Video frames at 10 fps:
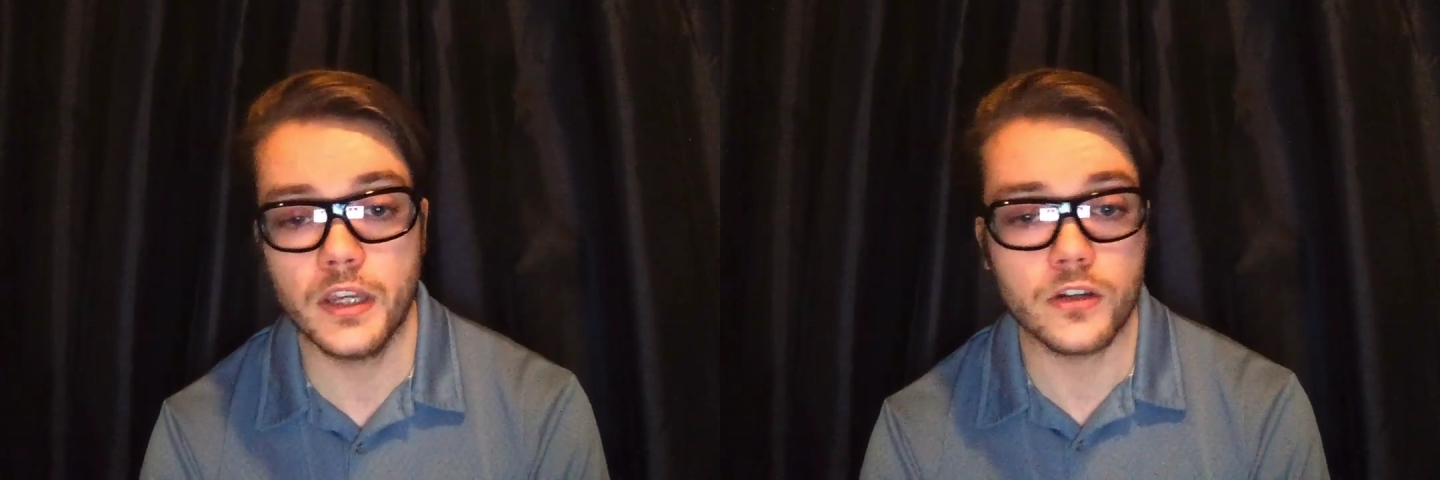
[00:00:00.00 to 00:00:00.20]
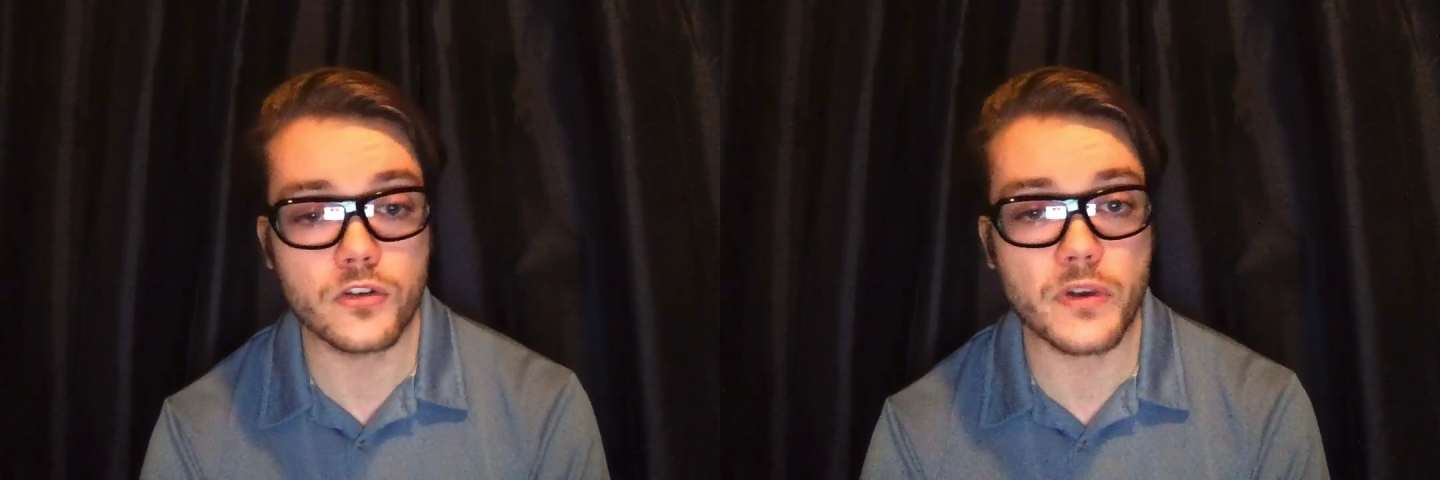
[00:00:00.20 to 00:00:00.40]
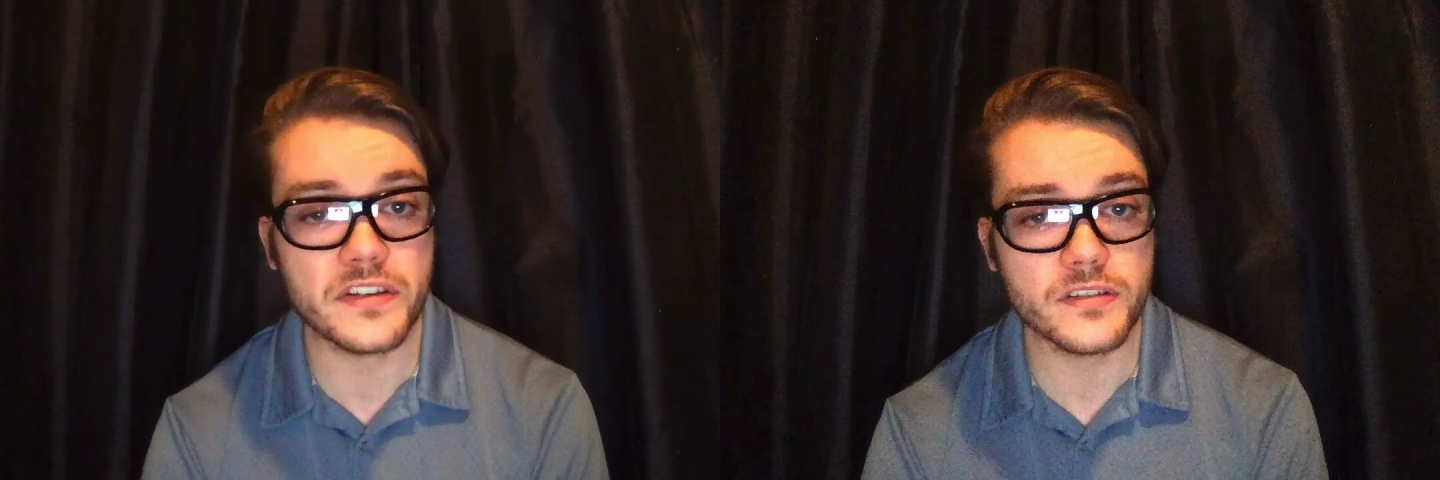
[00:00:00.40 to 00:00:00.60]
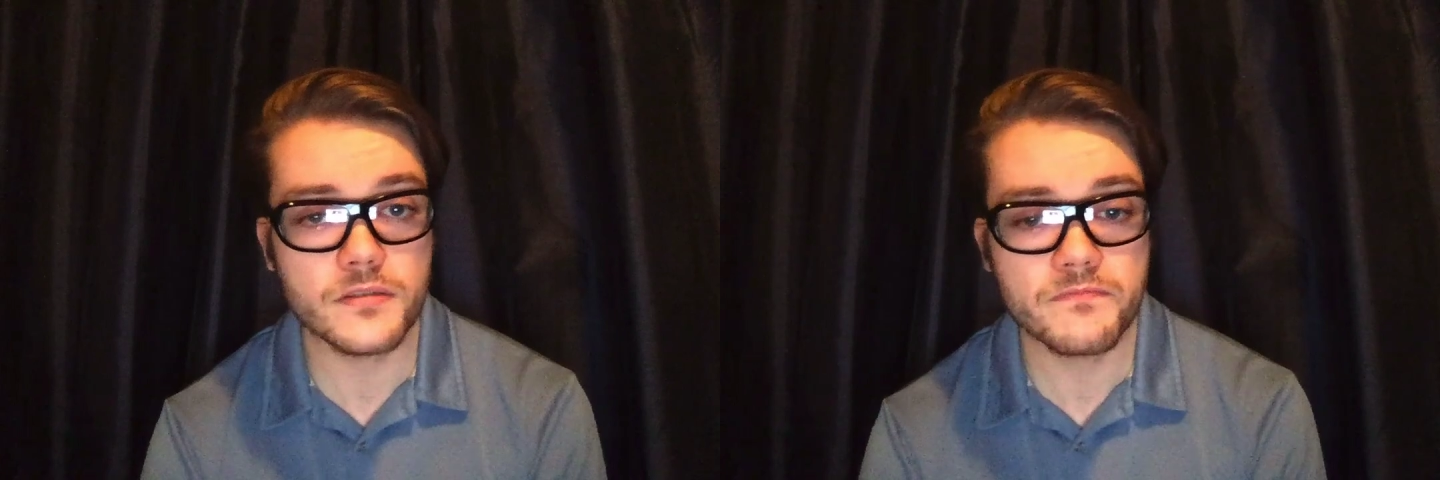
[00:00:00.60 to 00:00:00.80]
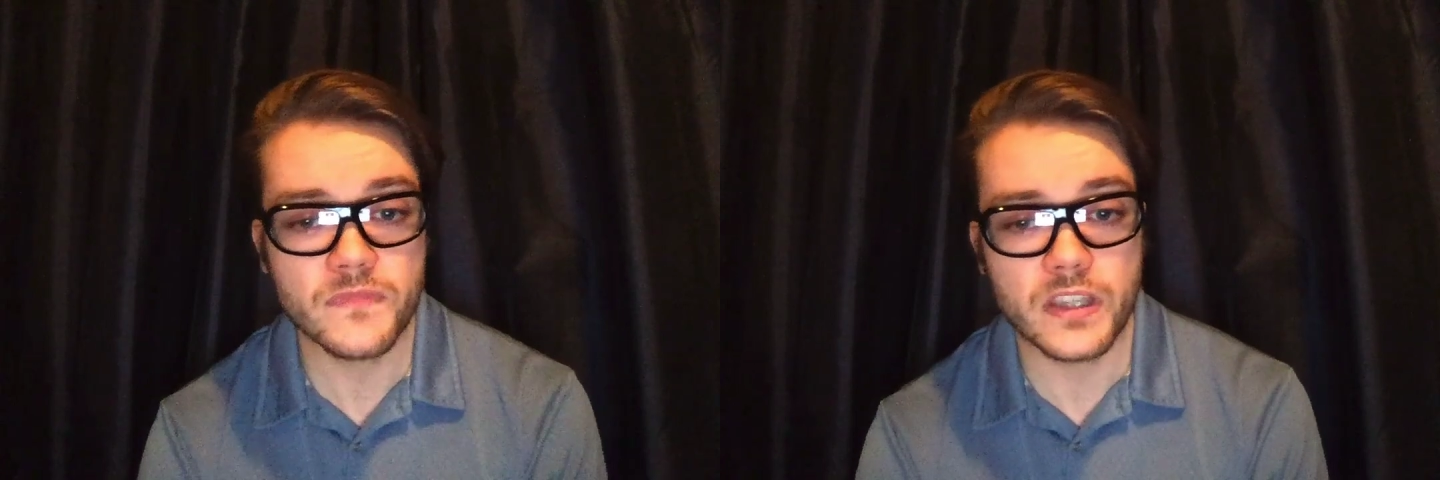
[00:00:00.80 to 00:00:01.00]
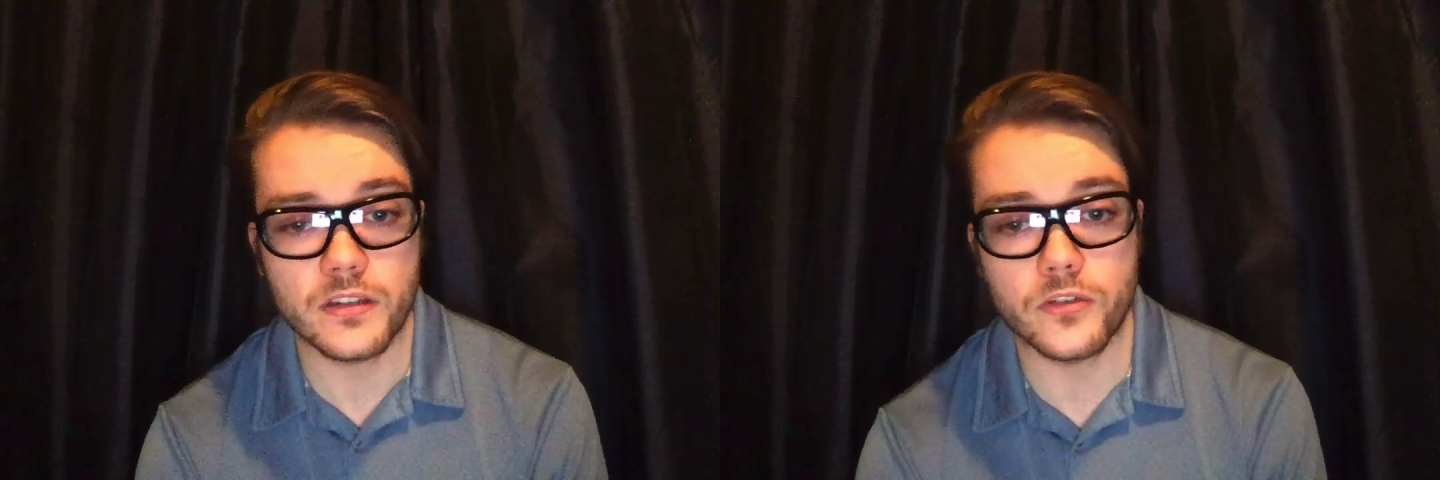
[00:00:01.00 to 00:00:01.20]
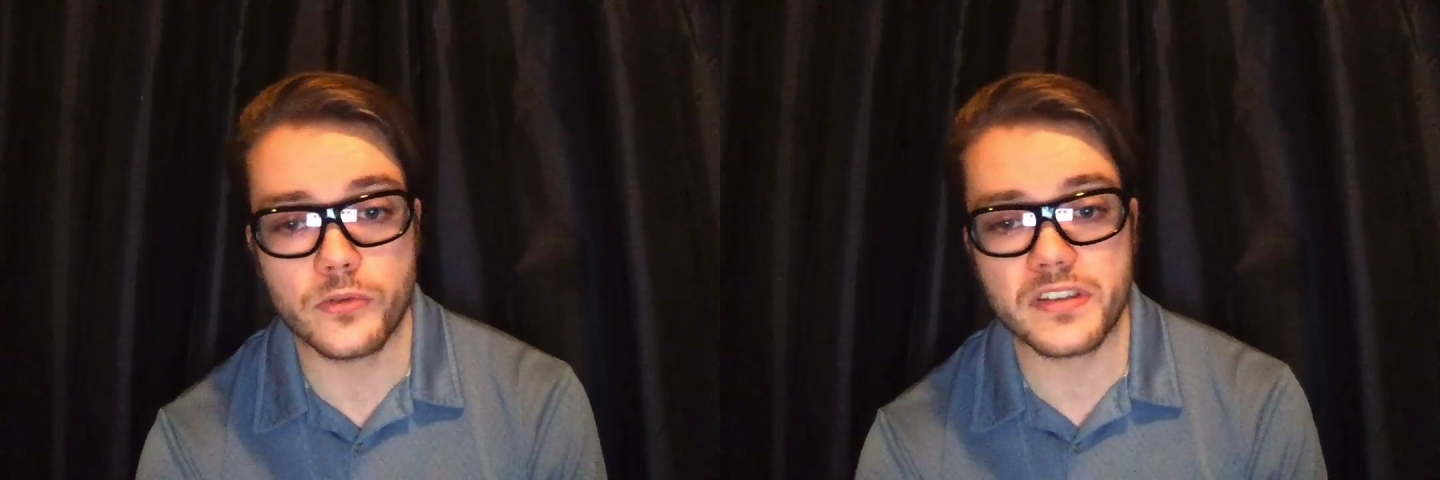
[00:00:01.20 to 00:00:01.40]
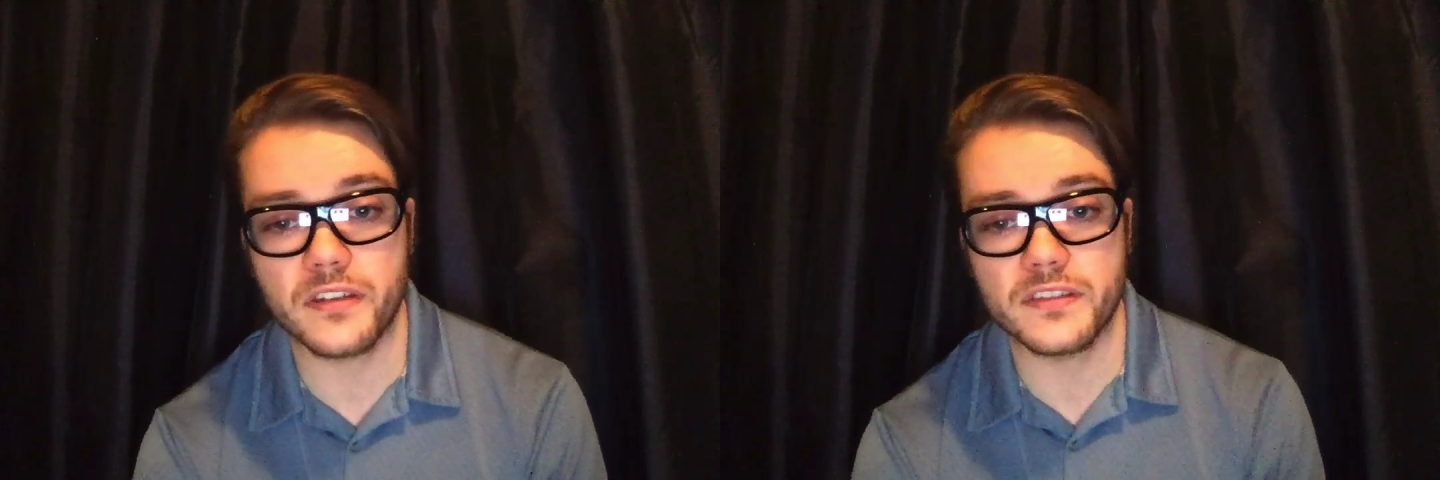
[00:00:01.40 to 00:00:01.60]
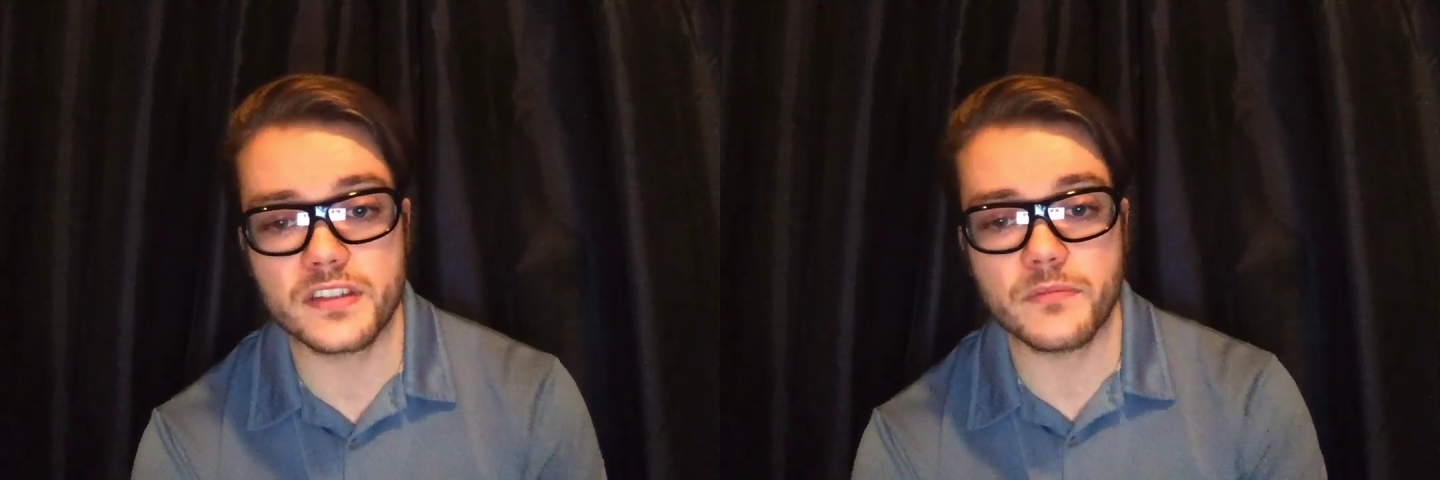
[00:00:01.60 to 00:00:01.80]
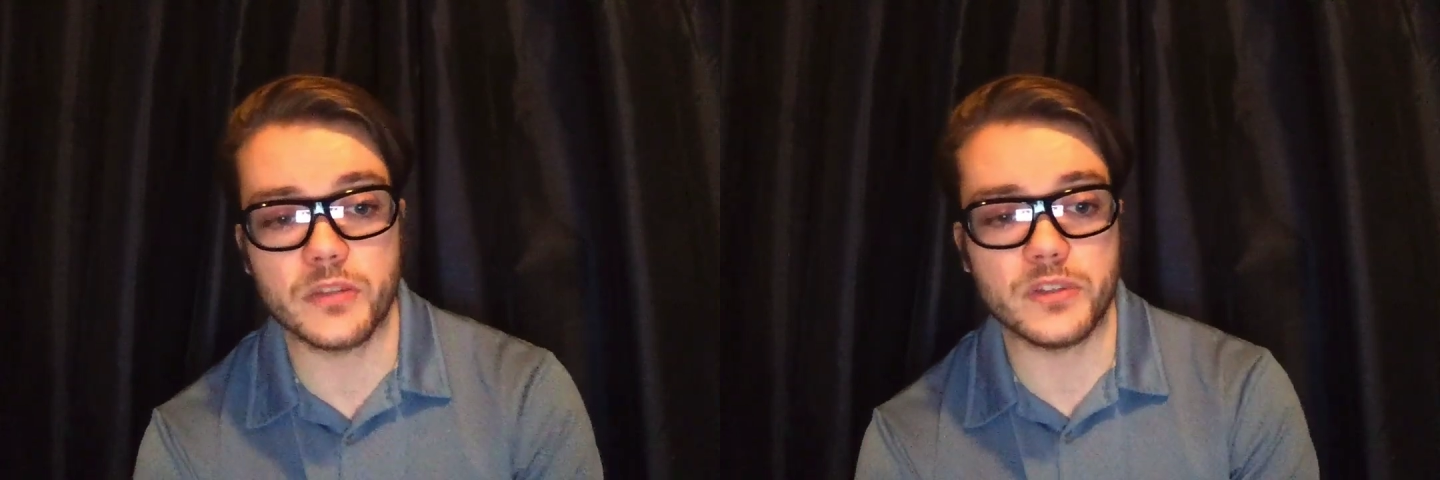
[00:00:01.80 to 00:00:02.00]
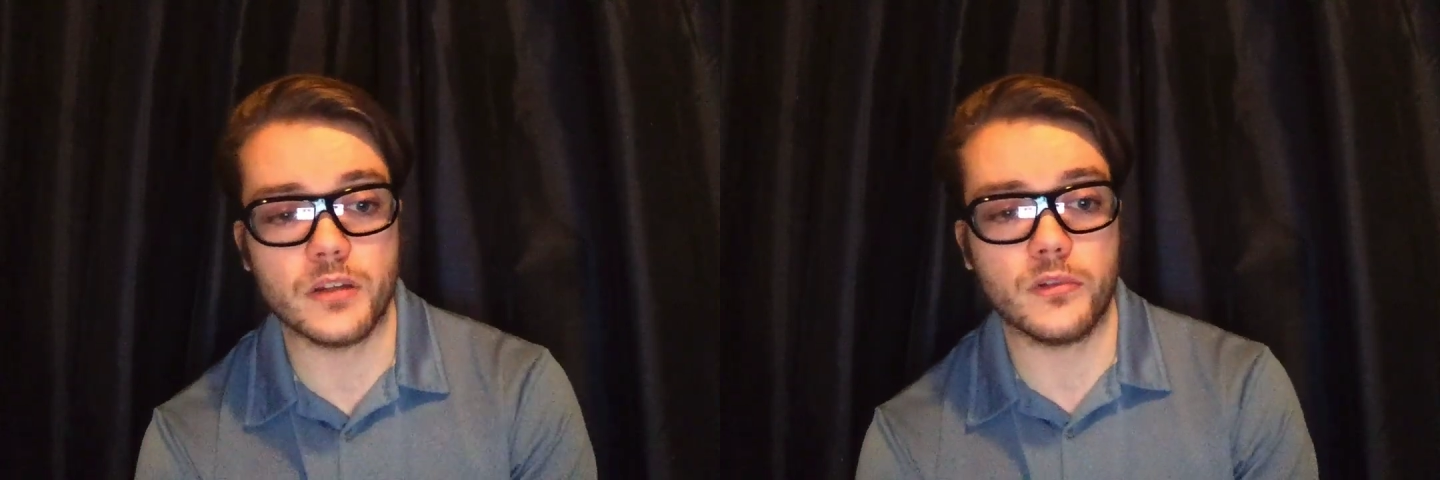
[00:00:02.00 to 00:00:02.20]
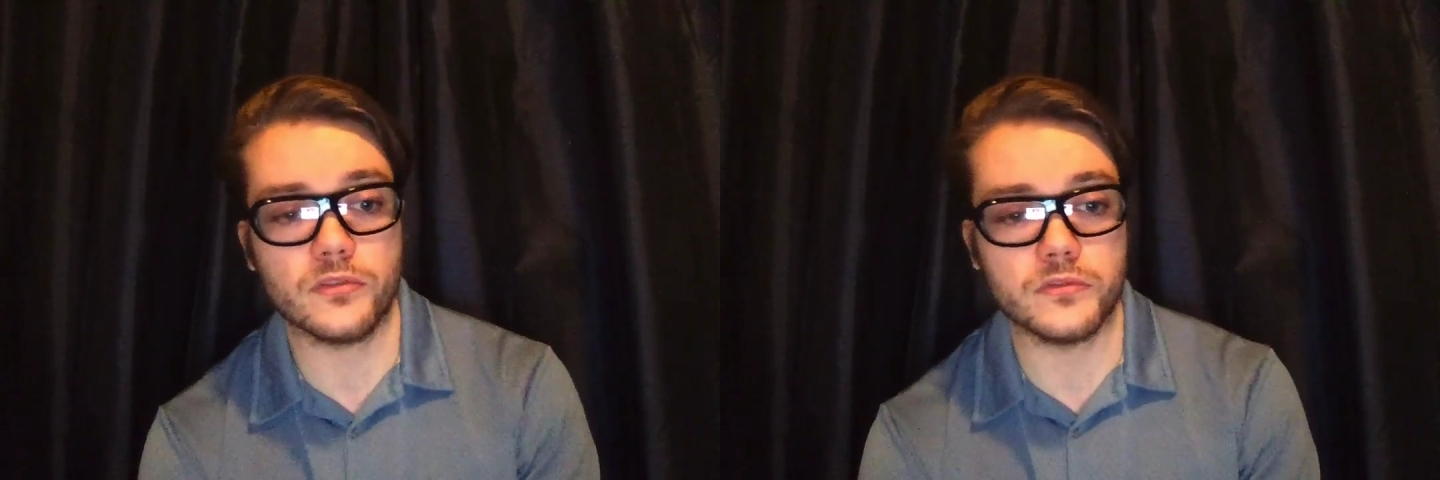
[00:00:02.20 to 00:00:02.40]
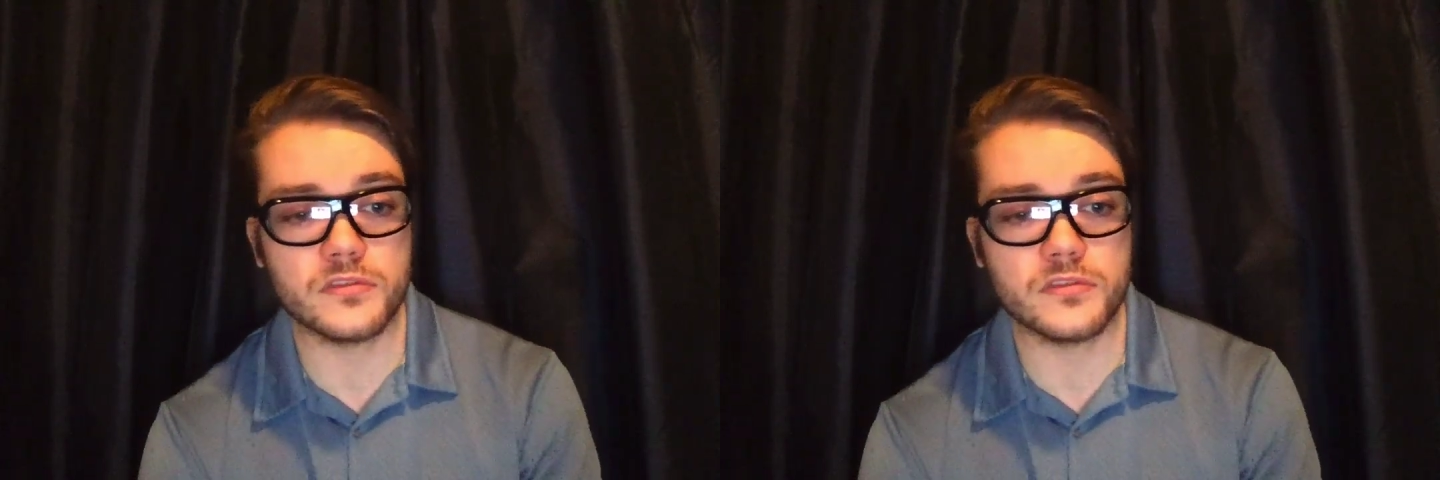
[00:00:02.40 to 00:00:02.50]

Granted, a neuroscientist might be able to